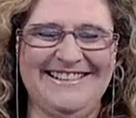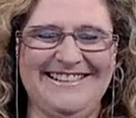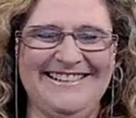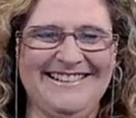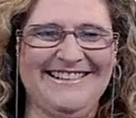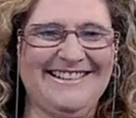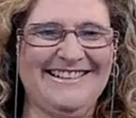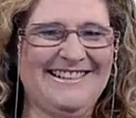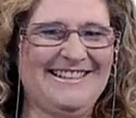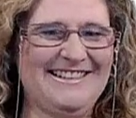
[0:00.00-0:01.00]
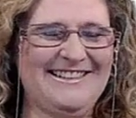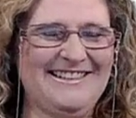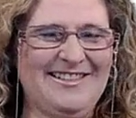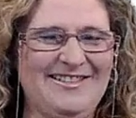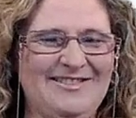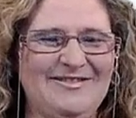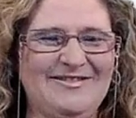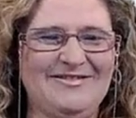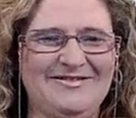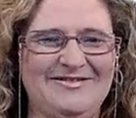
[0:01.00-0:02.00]

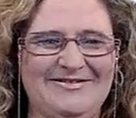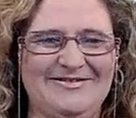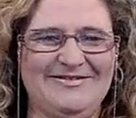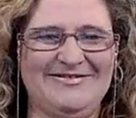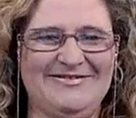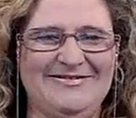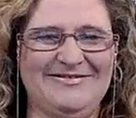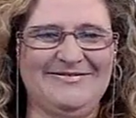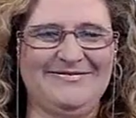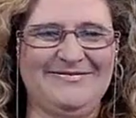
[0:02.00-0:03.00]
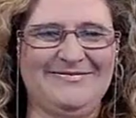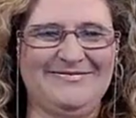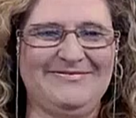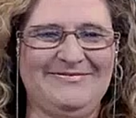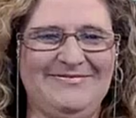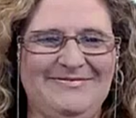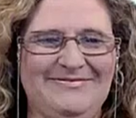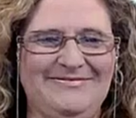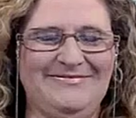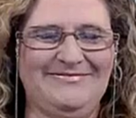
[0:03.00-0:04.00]

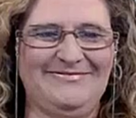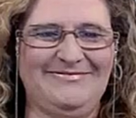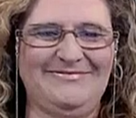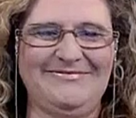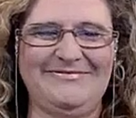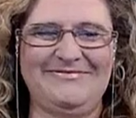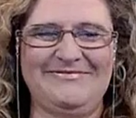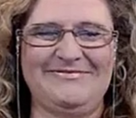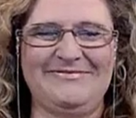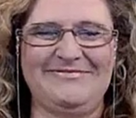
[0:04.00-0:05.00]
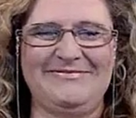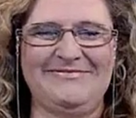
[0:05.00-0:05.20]
[no speech]